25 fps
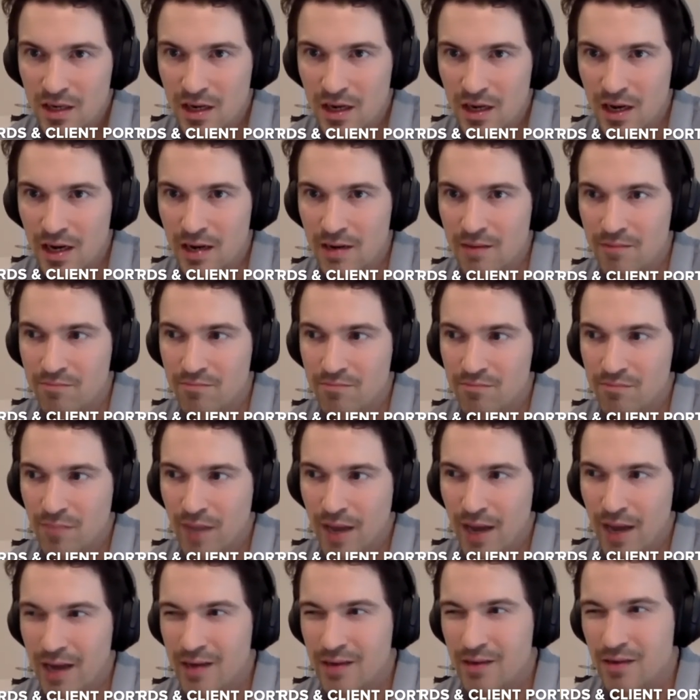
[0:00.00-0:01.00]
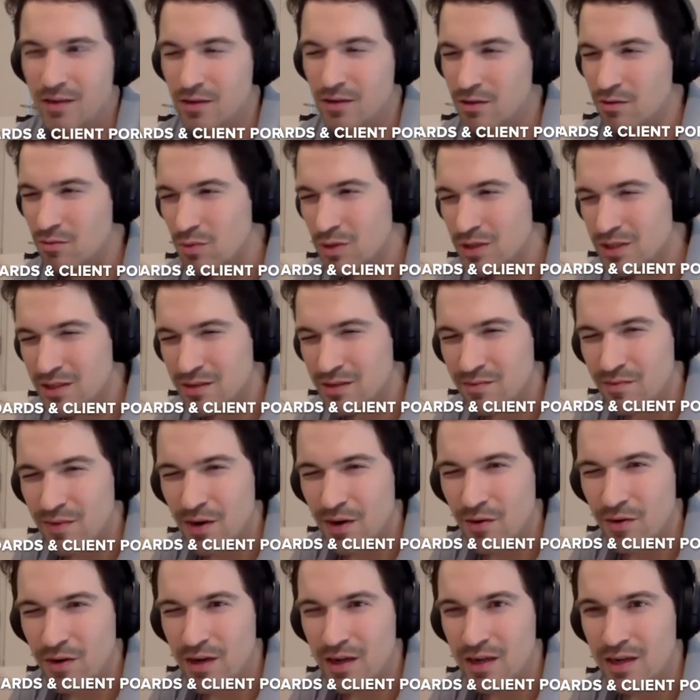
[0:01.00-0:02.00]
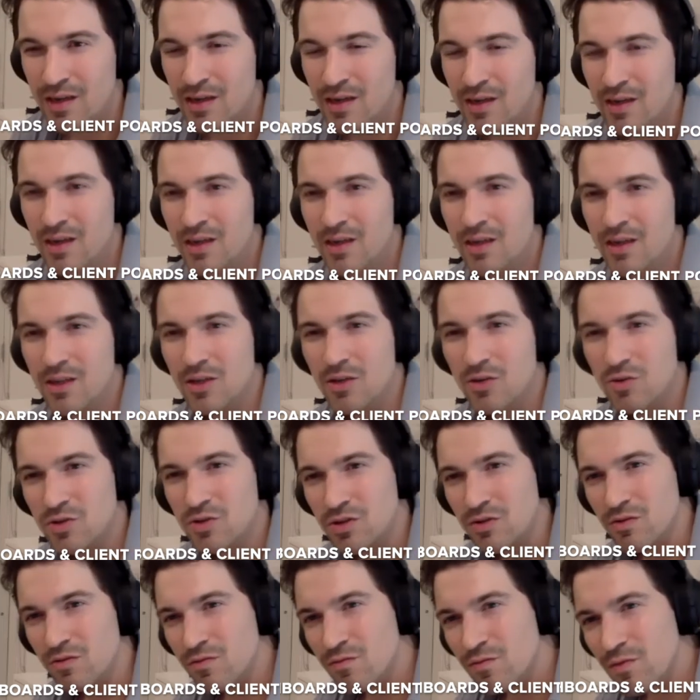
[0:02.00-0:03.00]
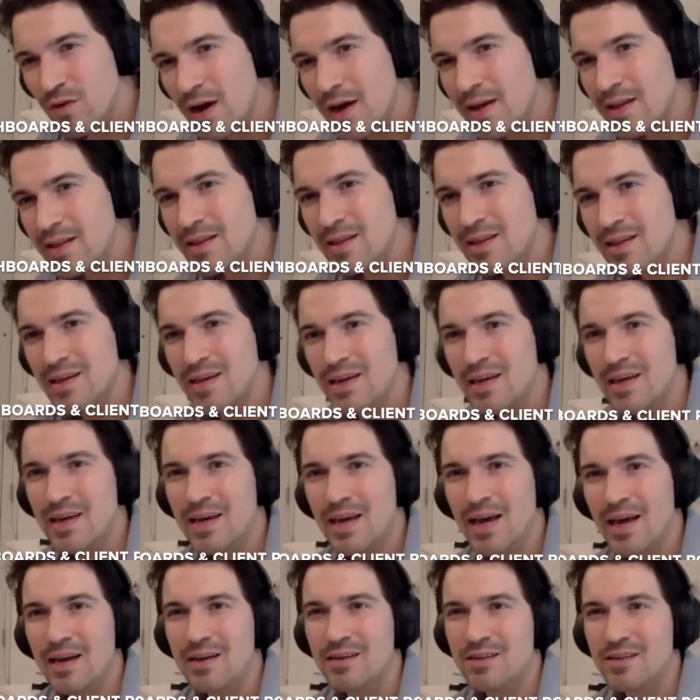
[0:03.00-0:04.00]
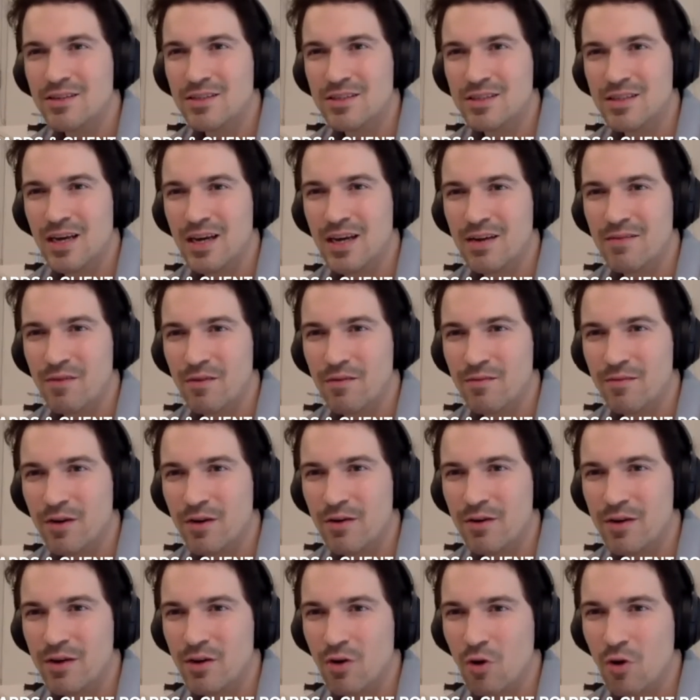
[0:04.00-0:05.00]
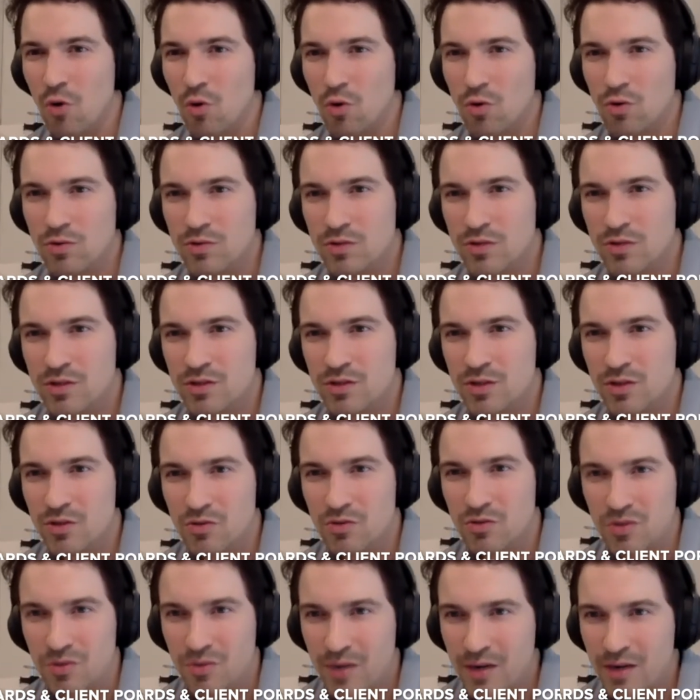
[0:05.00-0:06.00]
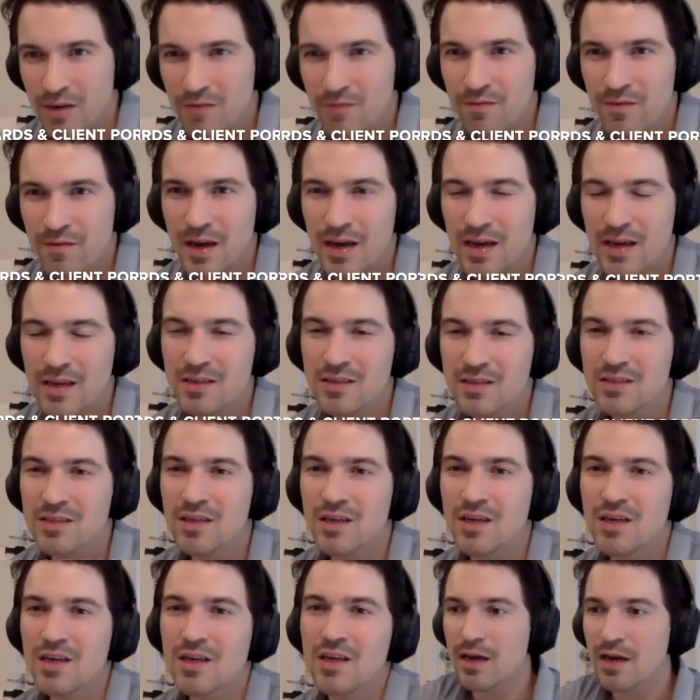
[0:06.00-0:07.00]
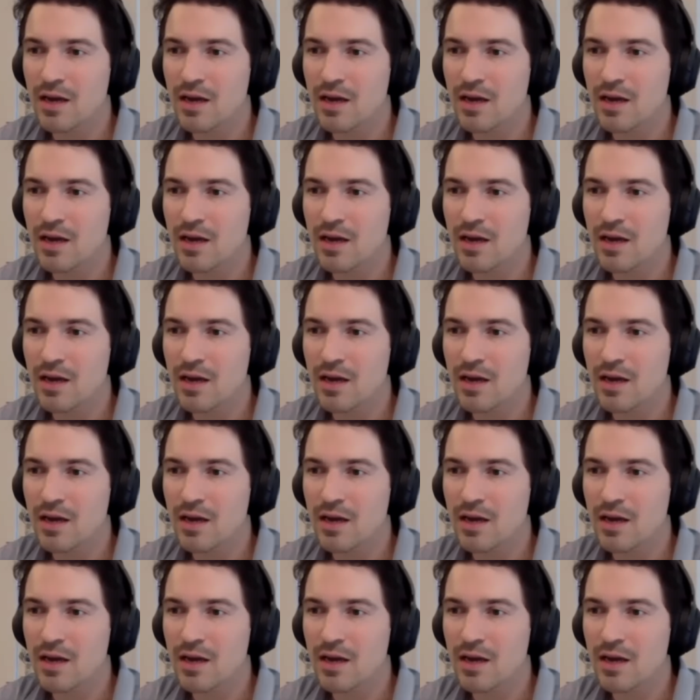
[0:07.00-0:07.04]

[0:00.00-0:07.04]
and wasn't very user friendly, had just kind of a very old user interface.